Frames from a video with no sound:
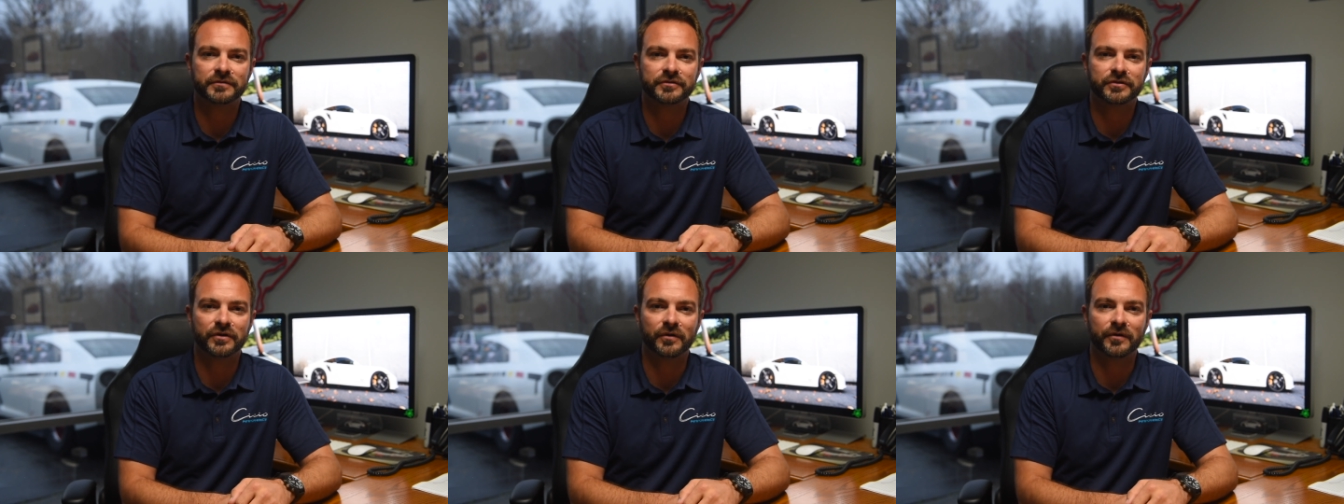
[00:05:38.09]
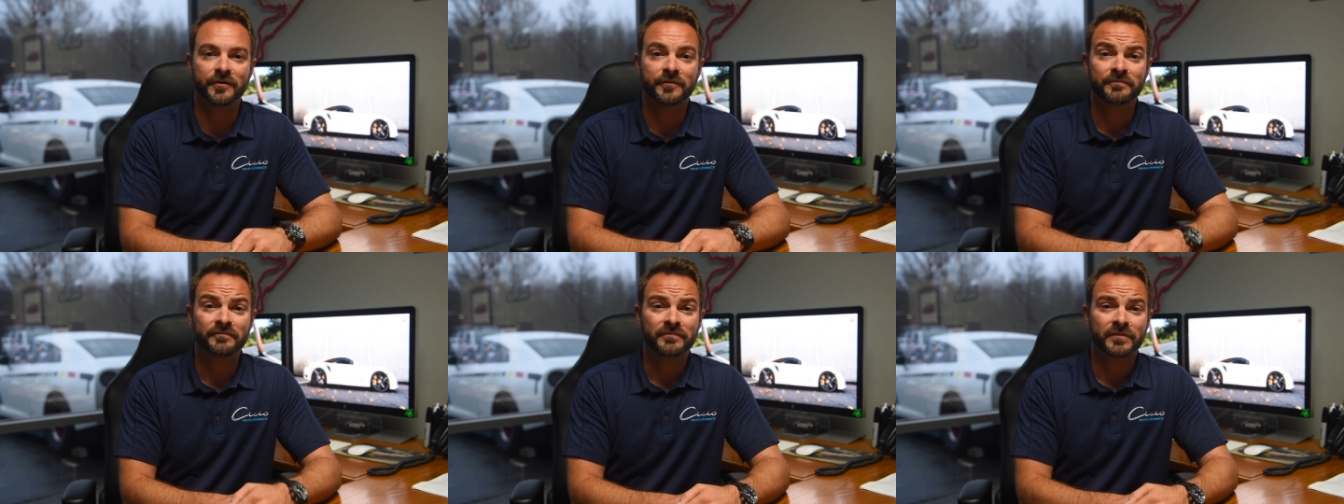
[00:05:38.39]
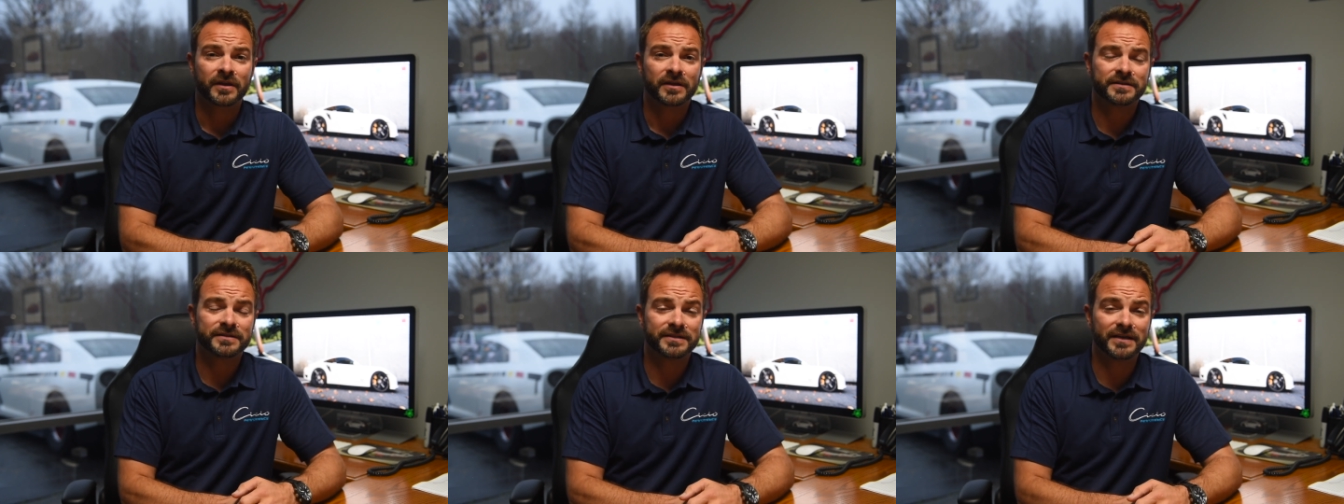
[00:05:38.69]
So
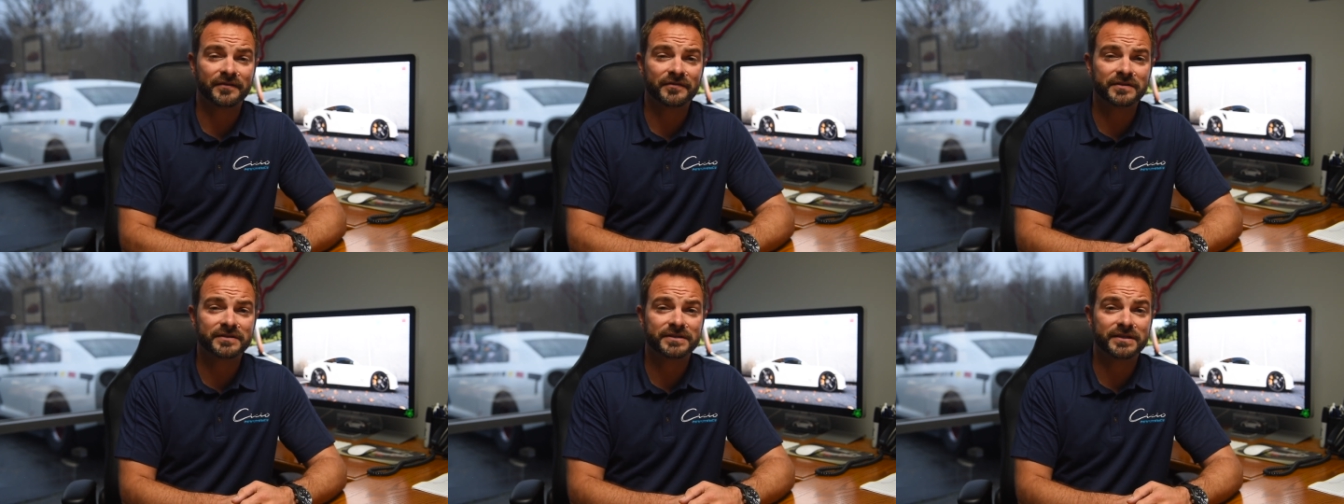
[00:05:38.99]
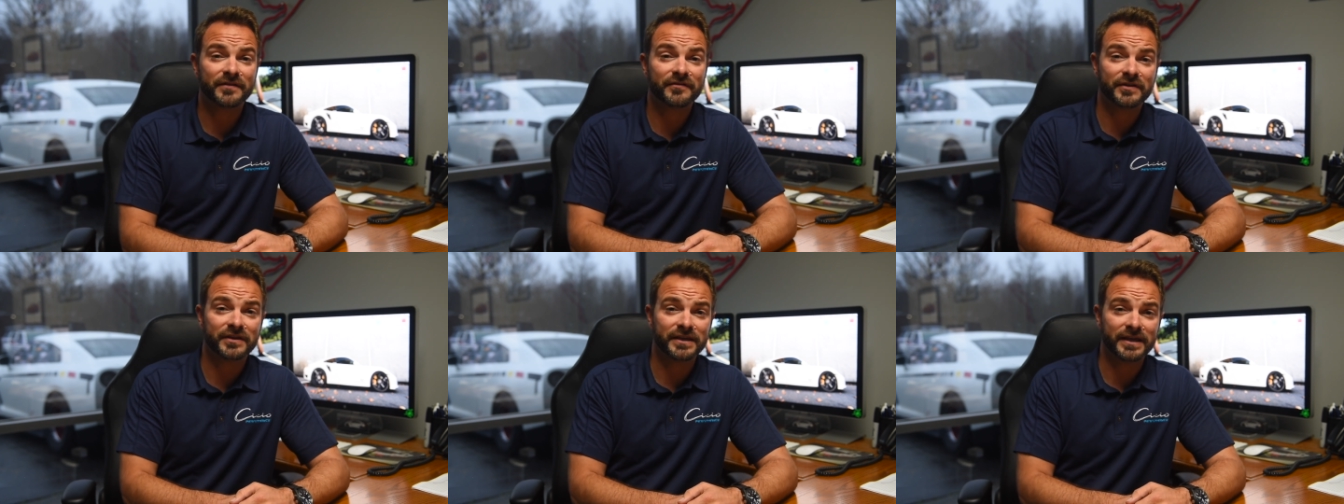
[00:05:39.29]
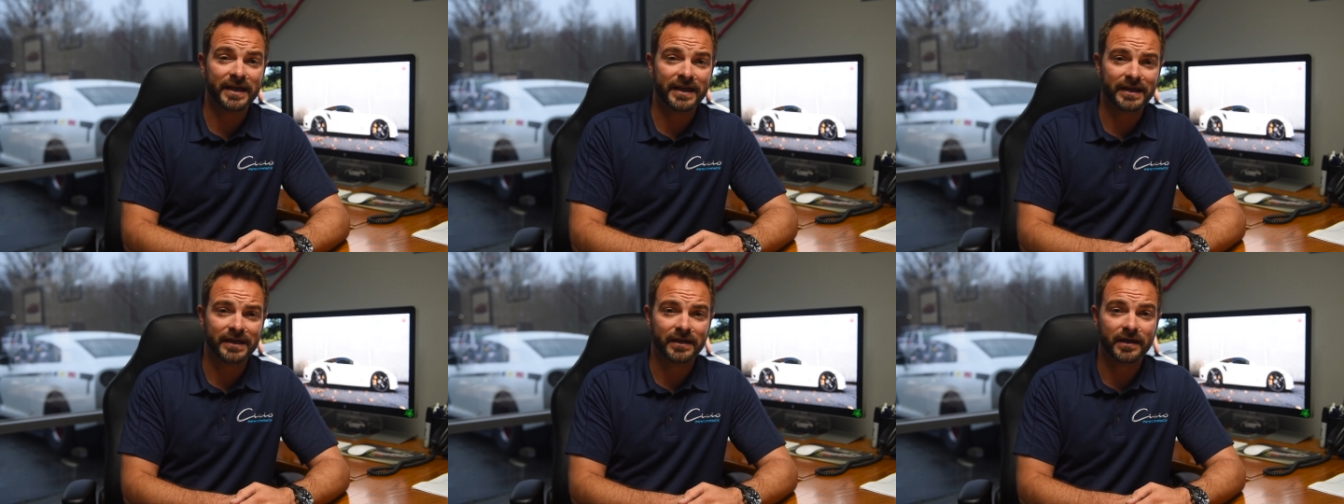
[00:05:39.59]

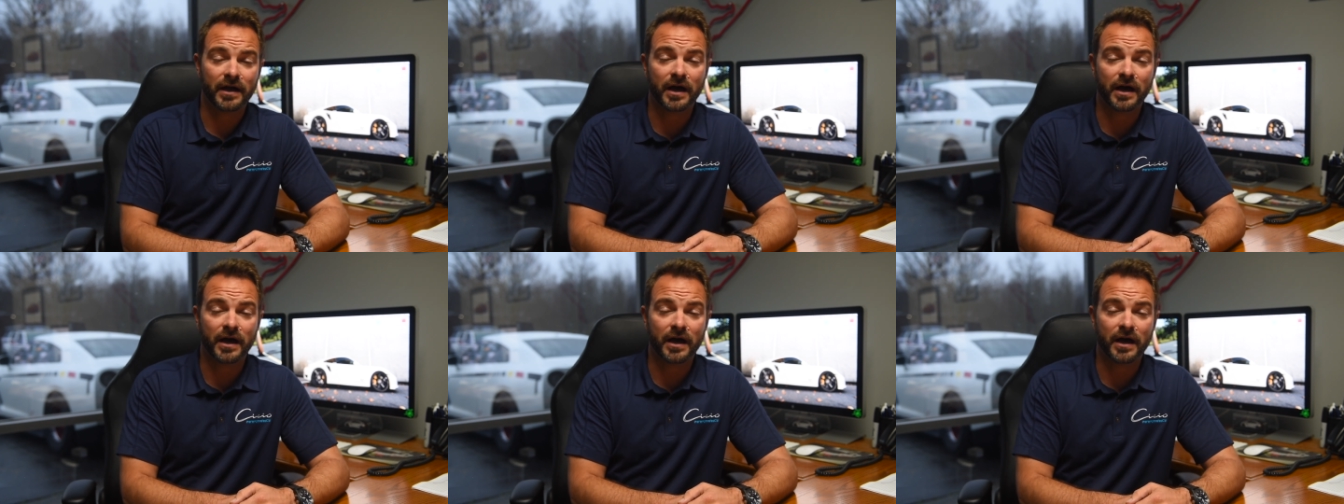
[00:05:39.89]
778